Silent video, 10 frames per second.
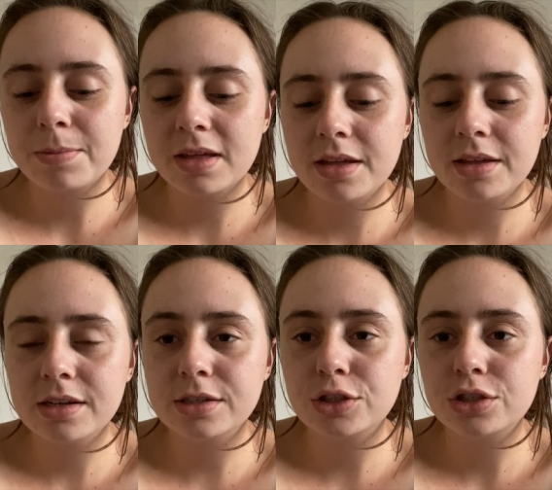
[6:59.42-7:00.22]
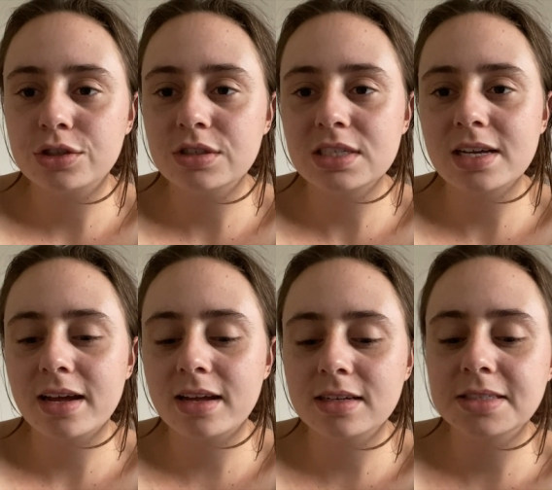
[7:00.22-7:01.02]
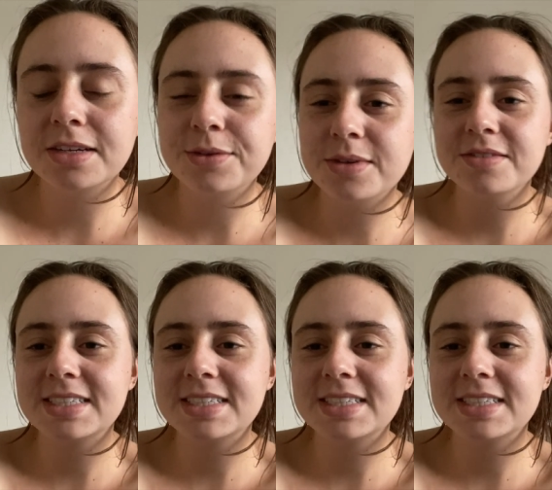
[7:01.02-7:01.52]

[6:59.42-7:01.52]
happy Tuesday. So you would have